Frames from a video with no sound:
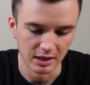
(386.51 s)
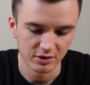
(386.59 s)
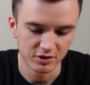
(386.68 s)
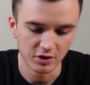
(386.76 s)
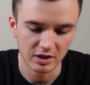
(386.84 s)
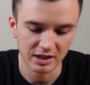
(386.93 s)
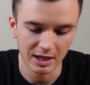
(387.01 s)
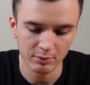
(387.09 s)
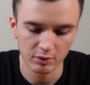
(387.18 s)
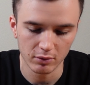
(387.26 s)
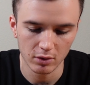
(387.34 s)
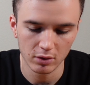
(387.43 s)
So you can name
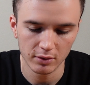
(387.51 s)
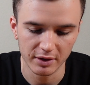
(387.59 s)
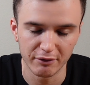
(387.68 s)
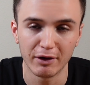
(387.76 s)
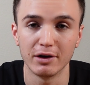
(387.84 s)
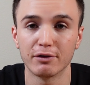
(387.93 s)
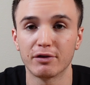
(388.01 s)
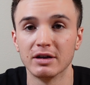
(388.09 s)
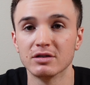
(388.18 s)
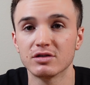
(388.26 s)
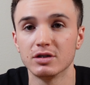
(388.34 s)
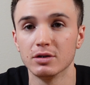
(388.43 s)
the role, invite your
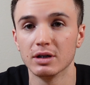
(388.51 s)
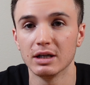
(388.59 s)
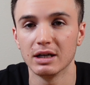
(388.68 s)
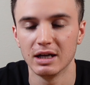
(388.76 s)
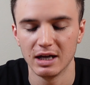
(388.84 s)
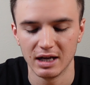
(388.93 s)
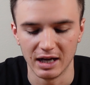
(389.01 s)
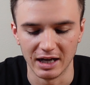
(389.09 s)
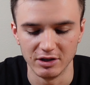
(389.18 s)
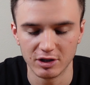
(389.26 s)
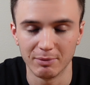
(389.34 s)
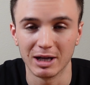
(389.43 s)
friends to it,
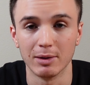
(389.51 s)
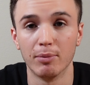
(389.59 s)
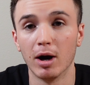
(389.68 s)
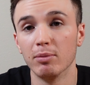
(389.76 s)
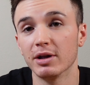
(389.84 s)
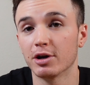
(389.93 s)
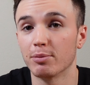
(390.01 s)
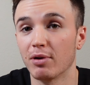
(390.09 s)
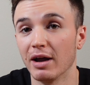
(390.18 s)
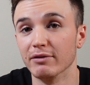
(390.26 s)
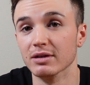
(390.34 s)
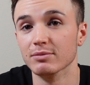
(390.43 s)
and you can make it public or
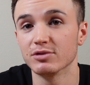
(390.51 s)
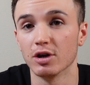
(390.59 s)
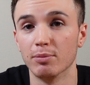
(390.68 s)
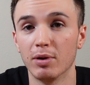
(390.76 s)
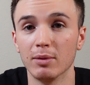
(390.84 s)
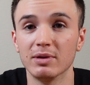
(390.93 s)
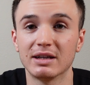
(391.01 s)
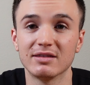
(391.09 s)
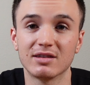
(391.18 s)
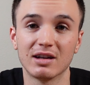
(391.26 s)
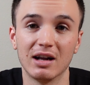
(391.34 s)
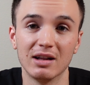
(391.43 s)
private. So public
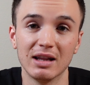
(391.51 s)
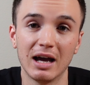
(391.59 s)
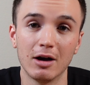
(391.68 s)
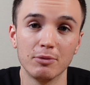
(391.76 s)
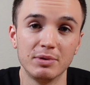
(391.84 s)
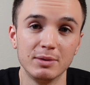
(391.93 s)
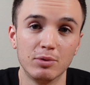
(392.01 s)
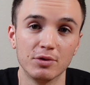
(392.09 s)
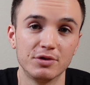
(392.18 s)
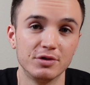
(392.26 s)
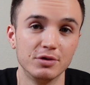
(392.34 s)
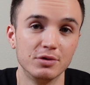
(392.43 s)
is going to allow people
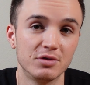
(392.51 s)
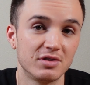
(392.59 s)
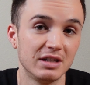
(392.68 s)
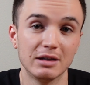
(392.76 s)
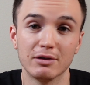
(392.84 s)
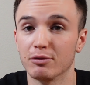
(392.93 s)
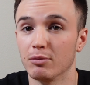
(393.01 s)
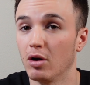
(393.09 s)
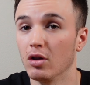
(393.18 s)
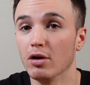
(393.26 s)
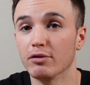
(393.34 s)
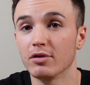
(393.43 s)
to see it from
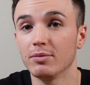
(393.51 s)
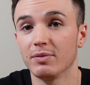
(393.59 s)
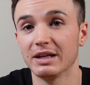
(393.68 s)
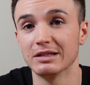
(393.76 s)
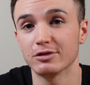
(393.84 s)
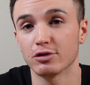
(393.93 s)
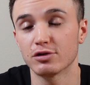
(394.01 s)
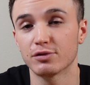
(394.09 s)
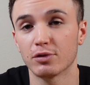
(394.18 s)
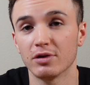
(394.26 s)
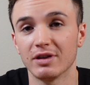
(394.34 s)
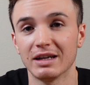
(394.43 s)
all over. They can search
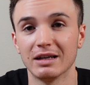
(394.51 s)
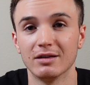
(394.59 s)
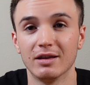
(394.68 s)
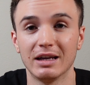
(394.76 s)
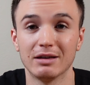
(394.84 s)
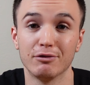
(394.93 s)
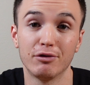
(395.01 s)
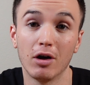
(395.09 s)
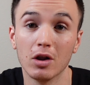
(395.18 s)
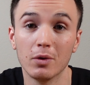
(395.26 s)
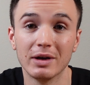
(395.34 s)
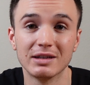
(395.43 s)
for it, they can
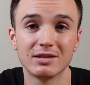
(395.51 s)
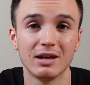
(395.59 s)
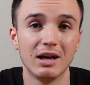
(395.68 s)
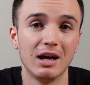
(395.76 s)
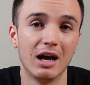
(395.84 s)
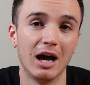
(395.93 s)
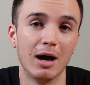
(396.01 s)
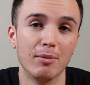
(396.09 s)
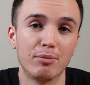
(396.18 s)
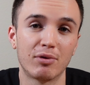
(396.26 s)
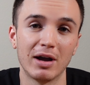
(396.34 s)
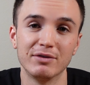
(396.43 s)
follow it.
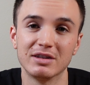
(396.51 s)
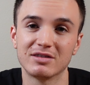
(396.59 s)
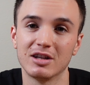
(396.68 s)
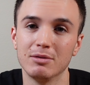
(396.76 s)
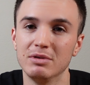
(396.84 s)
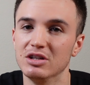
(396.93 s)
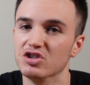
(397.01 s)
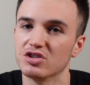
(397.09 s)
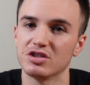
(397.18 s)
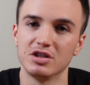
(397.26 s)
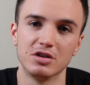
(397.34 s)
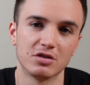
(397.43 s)
Private is going to be
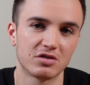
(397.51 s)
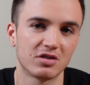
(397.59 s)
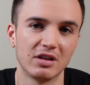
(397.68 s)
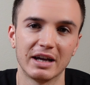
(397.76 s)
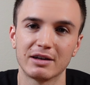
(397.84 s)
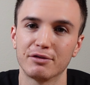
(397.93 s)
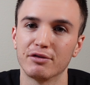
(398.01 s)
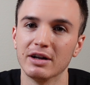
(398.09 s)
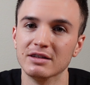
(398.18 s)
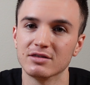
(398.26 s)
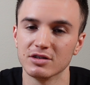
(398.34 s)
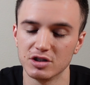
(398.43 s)
just to your select
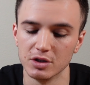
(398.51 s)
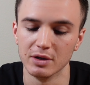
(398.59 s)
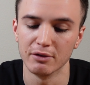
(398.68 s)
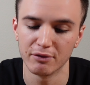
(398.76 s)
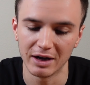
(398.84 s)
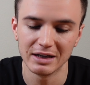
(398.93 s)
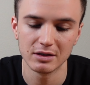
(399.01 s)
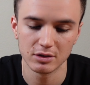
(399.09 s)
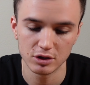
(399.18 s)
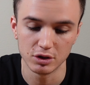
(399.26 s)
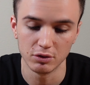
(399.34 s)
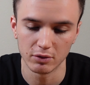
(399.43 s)
friends that you
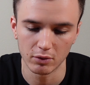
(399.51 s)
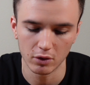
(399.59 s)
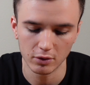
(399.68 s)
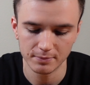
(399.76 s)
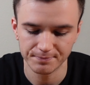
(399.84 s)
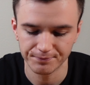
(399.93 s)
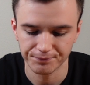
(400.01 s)
invite to the role.